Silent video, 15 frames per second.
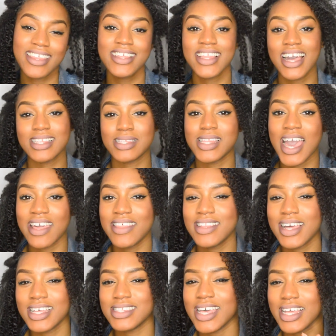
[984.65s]

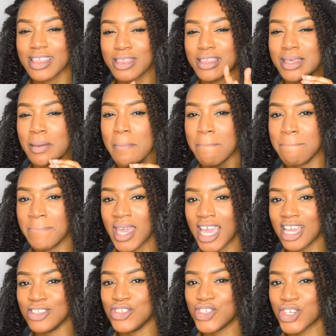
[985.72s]
that's like the
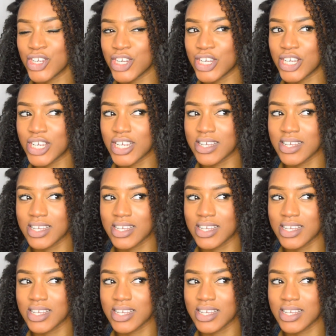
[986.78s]
major